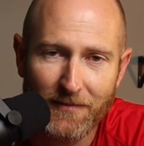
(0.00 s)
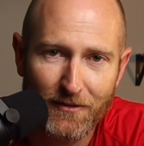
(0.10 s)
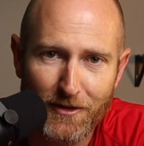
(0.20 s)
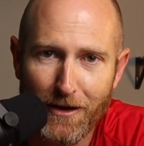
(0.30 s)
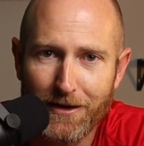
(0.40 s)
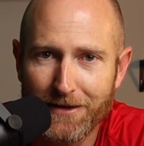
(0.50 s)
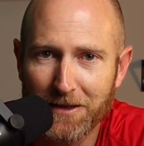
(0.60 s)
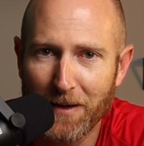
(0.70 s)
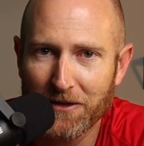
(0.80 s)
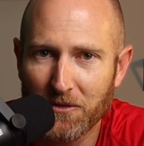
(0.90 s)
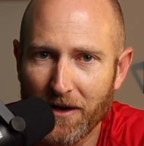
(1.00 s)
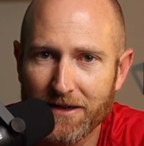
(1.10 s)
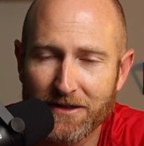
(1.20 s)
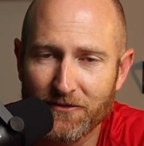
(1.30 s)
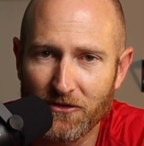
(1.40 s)
If you know anything about the
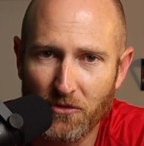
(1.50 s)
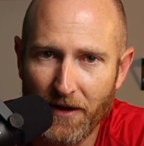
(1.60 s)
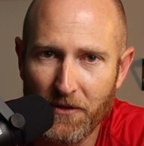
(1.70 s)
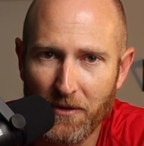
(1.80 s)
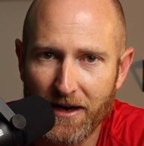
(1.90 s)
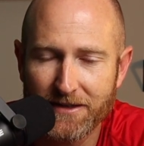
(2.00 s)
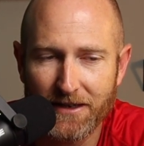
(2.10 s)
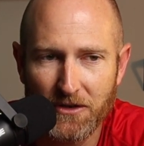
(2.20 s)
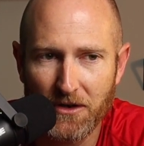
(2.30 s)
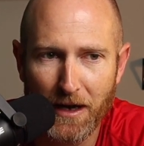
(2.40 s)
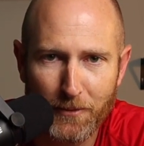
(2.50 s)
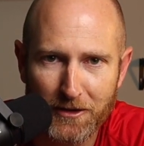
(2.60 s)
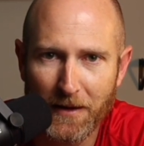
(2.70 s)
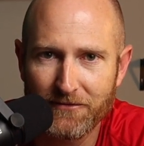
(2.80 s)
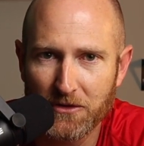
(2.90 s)
race, if you've run the race, I know a couple
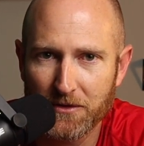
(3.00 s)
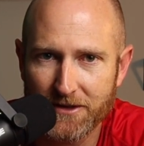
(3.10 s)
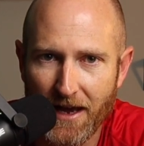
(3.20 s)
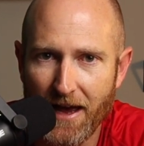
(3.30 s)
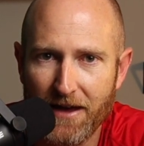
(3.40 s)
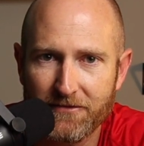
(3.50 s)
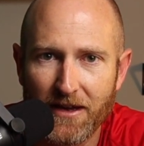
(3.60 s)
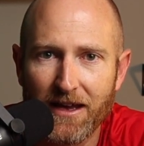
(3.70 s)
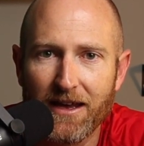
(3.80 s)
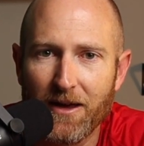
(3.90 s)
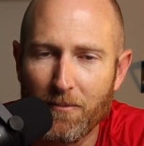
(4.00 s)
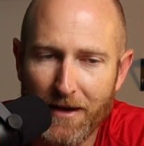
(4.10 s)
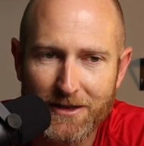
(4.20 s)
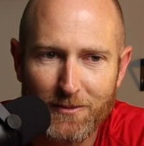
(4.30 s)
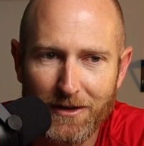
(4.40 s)
of my viewers have,
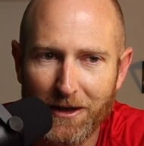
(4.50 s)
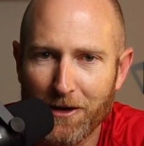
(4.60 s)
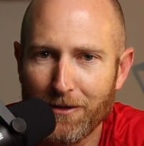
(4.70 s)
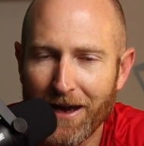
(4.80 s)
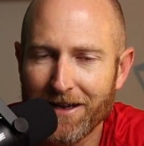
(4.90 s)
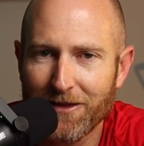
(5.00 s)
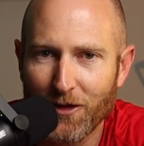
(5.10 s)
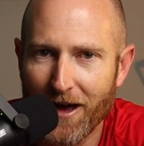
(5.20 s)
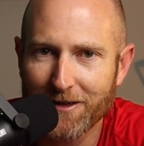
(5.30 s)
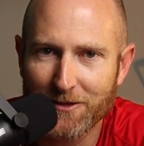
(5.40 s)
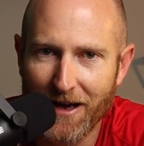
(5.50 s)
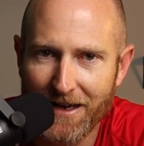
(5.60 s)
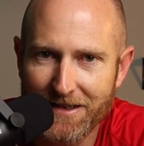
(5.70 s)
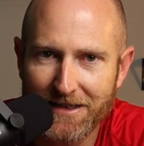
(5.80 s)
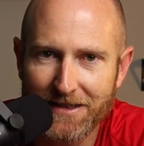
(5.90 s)
mention below any thoughts or
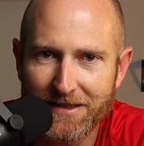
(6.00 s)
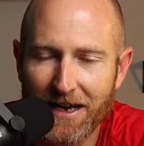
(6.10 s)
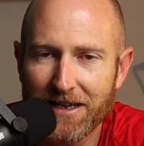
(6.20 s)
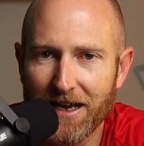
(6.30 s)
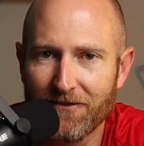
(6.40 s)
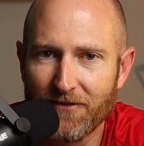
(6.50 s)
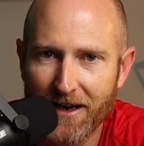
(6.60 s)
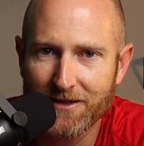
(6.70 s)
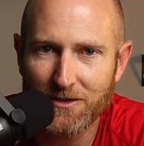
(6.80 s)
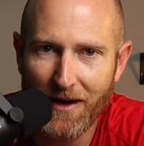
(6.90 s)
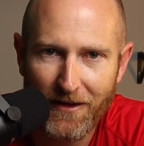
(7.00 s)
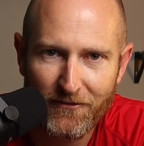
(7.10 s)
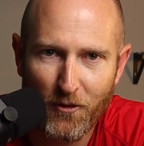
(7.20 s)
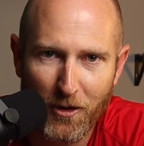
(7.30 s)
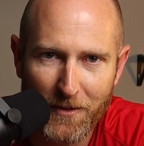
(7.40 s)
ideas, any advice you have
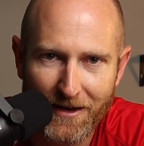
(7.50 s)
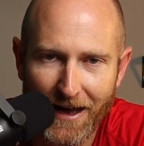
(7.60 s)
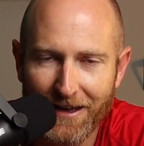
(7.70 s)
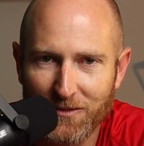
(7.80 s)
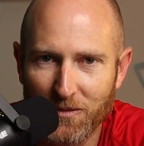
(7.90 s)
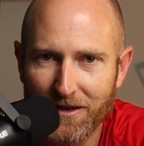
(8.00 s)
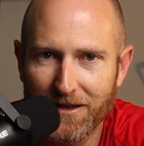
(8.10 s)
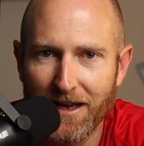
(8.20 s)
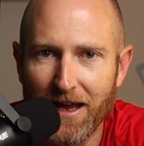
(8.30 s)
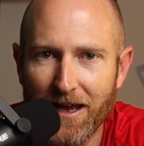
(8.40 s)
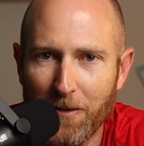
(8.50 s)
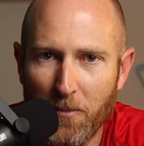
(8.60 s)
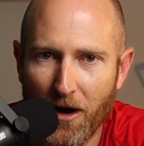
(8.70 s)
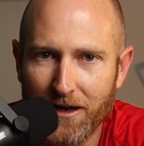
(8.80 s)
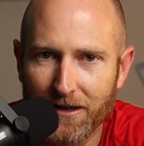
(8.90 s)
for me as we
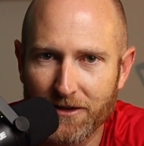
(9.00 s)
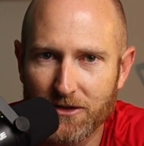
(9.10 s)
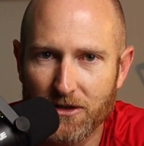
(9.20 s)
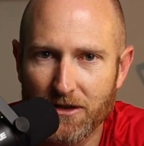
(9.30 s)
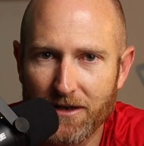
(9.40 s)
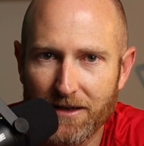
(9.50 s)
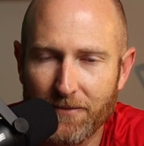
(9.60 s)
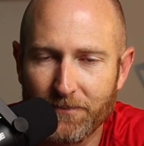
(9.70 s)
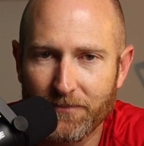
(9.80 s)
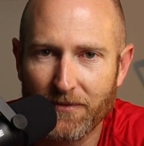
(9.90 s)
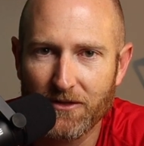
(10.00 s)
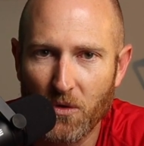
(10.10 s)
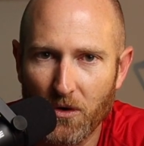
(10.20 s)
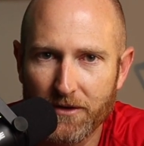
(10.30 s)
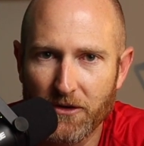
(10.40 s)
embark on this journey
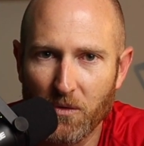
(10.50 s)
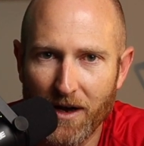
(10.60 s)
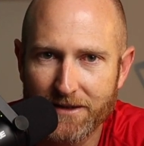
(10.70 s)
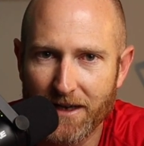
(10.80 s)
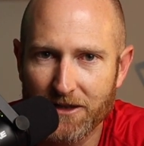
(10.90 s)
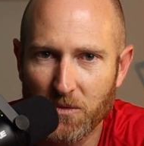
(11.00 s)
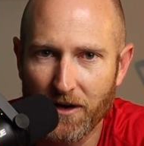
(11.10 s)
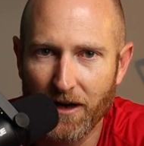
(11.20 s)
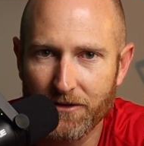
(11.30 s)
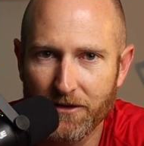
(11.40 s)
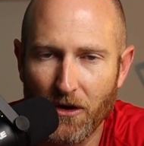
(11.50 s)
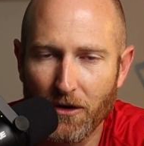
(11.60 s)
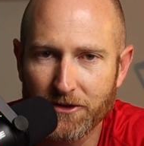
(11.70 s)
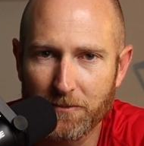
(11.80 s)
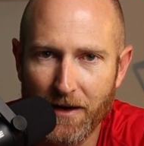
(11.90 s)
towards the Wasatch 100
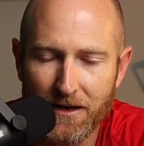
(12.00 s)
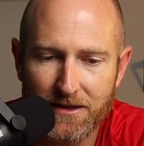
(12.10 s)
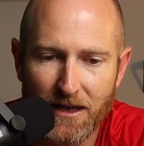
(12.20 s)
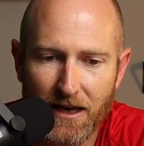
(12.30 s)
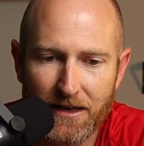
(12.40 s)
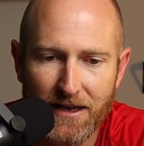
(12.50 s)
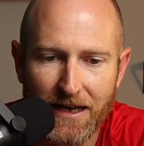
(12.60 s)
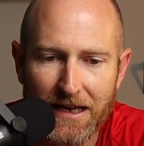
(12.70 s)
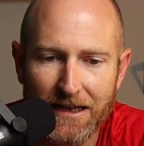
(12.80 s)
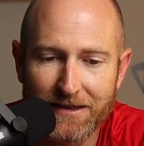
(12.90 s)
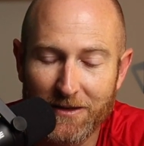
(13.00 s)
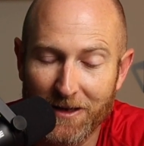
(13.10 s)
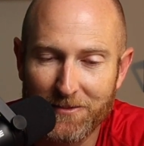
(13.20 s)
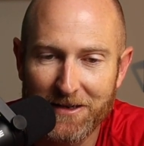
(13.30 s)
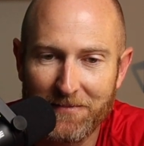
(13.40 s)
Ultra Marathon. It's going
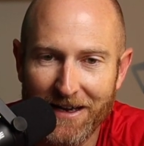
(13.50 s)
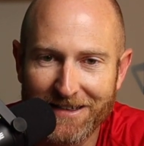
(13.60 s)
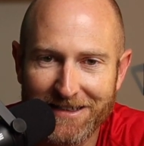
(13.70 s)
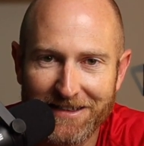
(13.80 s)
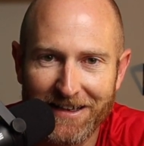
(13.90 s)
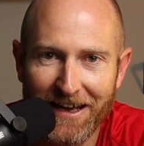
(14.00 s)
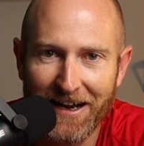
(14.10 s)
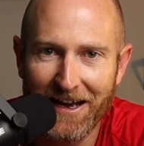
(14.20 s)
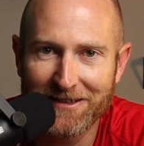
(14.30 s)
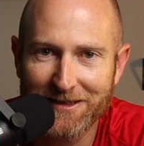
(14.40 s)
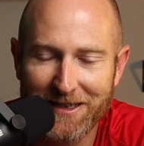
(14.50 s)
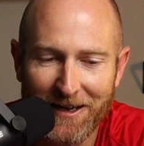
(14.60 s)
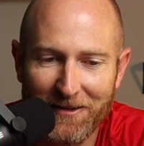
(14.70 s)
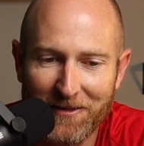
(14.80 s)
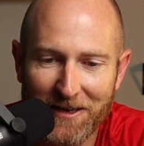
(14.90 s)
to be amazing, and I just
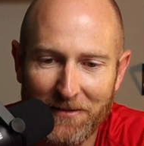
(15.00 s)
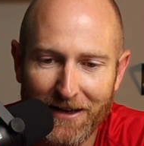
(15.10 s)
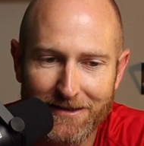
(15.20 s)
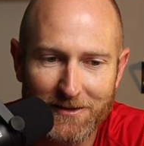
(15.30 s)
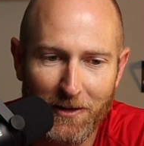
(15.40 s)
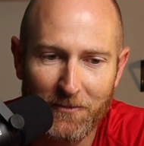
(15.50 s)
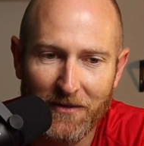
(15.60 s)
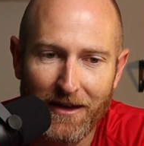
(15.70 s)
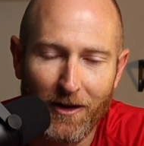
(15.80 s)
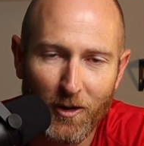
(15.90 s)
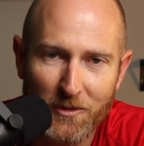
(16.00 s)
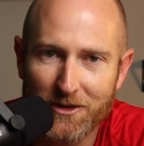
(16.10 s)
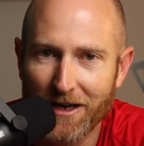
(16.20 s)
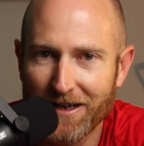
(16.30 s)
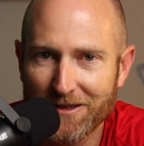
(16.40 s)
cannot wait, man. So hope your
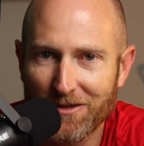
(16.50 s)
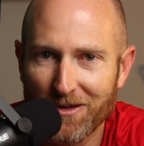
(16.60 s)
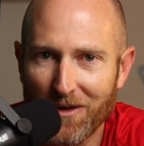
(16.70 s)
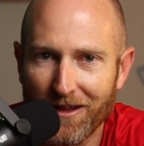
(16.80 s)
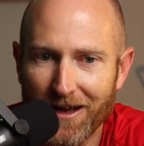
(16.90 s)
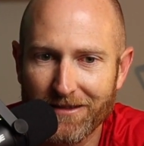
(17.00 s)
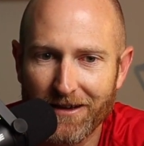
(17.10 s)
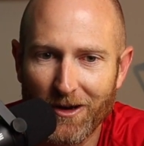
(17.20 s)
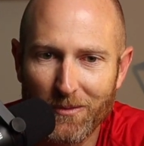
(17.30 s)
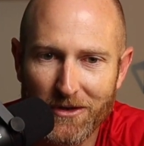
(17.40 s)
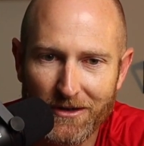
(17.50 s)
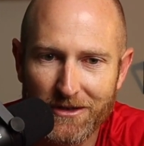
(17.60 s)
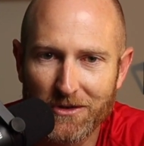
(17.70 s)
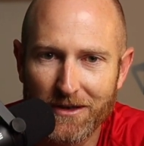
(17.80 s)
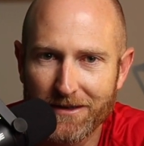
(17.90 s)
training is going well out there. Hope you're
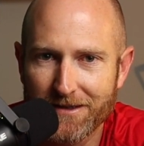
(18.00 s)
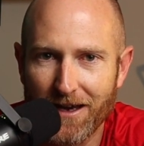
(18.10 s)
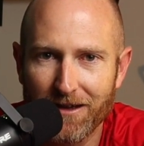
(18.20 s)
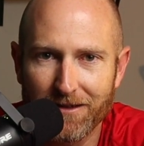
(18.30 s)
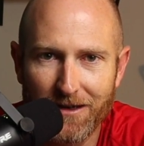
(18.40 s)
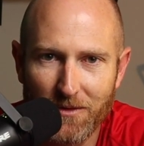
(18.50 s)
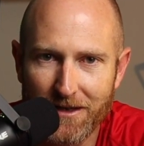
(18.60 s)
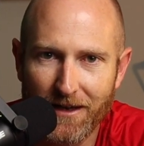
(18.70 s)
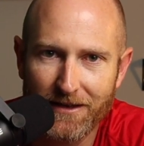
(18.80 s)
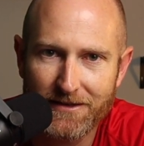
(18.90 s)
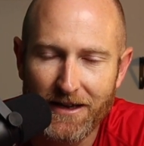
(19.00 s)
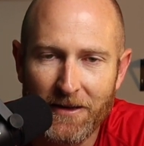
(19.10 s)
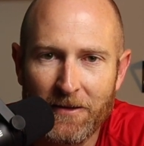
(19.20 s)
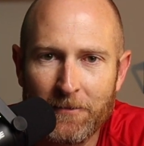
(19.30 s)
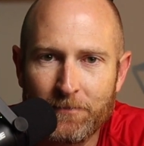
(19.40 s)
enjoying this holiday weekend.
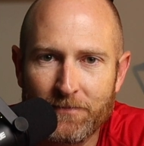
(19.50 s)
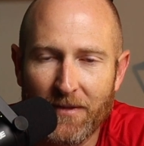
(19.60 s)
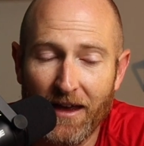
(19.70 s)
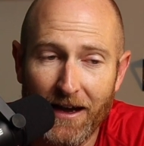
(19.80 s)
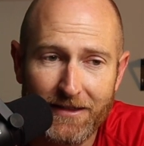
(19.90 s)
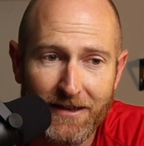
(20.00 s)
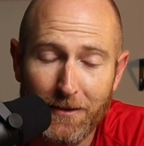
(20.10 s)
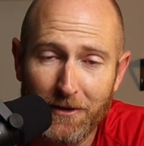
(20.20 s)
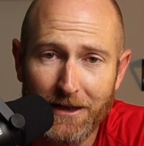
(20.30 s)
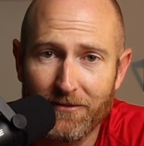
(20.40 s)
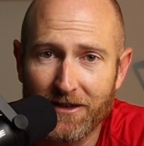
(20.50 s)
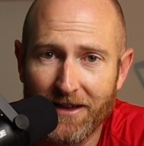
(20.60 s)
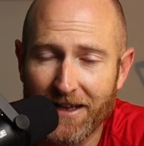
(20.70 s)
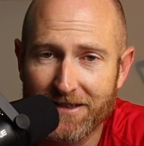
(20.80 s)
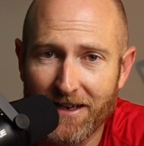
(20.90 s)
And I think I'm going to leave it at
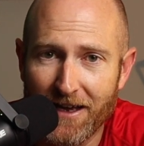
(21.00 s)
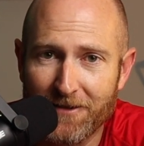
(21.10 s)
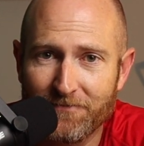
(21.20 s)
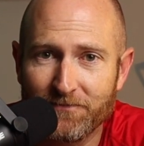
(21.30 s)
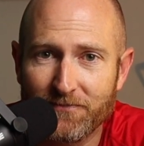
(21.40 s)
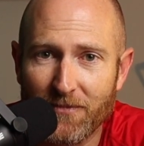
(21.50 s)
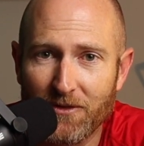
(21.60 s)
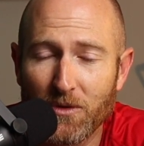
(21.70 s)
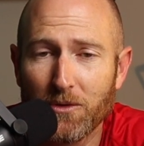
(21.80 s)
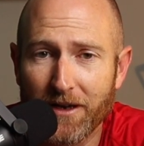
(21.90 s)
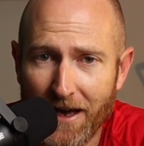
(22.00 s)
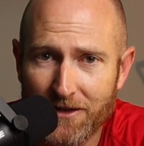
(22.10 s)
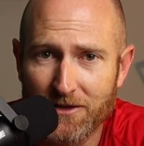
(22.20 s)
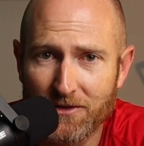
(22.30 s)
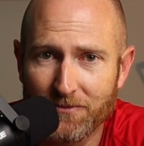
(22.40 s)
that today. We will
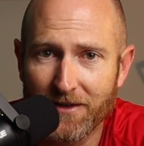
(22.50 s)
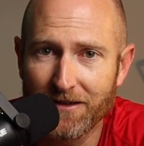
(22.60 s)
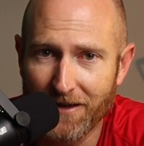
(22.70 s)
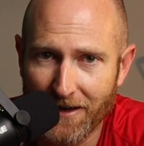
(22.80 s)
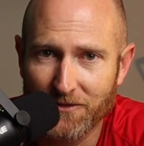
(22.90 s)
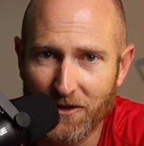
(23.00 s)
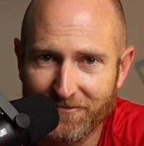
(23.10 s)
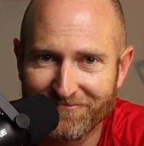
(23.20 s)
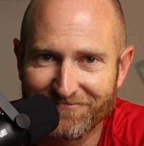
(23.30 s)
catch you in the next one.